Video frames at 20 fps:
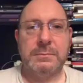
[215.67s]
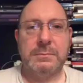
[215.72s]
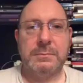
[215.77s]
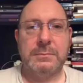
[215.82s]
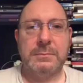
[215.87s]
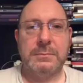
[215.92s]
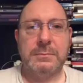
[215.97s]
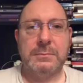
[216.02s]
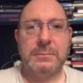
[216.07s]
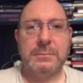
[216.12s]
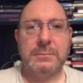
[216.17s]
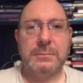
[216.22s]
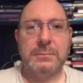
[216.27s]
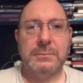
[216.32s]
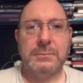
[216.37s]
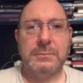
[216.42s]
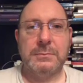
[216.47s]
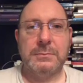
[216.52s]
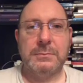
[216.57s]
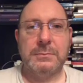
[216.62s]

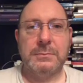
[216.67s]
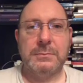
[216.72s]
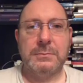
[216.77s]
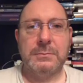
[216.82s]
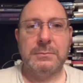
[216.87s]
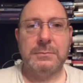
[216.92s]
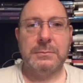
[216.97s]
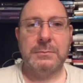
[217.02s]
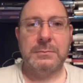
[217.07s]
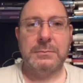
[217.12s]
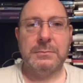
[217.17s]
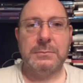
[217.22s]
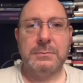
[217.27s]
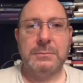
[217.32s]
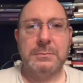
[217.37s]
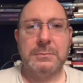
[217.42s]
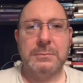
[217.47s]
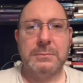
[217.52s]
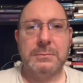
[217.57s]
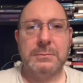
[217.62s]

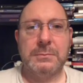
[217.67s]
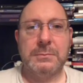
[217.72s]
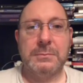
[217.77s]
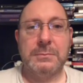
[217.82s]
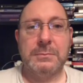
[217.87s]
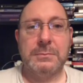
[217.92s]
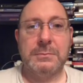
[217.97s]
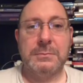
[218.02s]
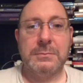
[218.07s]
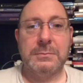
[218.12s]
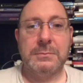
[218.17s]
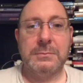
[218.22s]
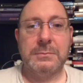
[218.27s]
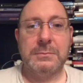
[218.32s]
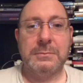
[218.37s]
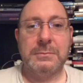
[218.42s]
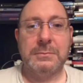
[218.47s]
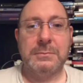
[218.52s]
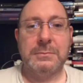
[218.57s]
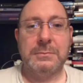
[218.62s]

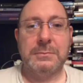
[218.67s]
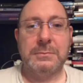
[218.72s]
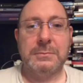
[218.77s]
(silence)